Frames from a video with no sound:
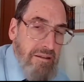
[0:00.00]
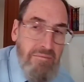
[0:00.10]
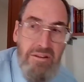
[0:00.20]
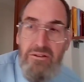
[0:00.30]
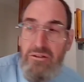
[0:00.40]

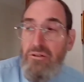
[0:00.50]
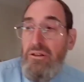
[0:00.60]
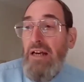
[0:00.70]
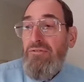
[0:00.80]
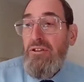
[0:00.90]
You
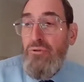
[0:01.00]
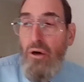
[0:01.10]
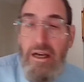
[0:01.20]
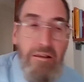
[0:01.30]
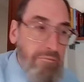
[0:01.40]
certainly have to
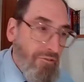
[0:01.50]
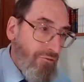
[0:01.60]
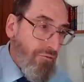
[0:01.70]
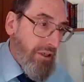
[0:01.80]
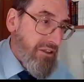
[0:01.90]
dry them
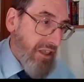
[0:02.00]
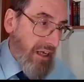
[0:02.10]
before you say